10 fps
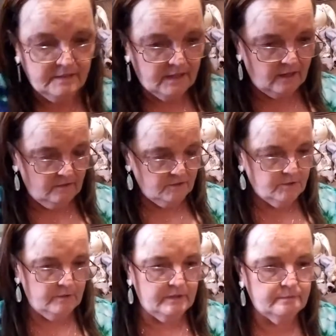the Dollar
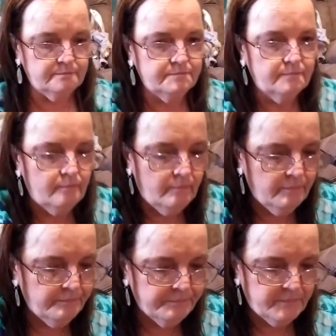Tree.
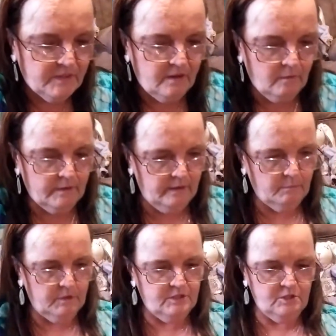Okay,
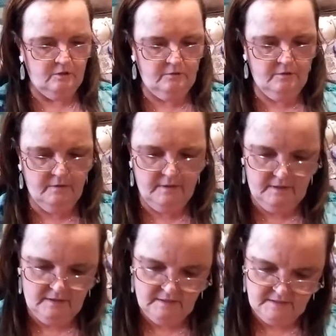I'm going to show you
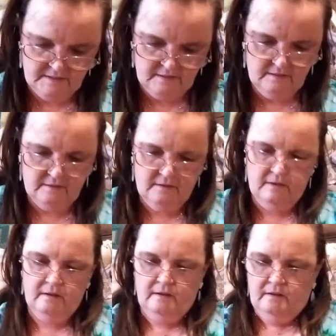this.
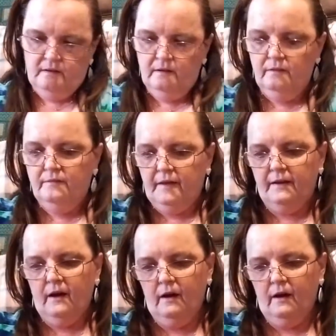They,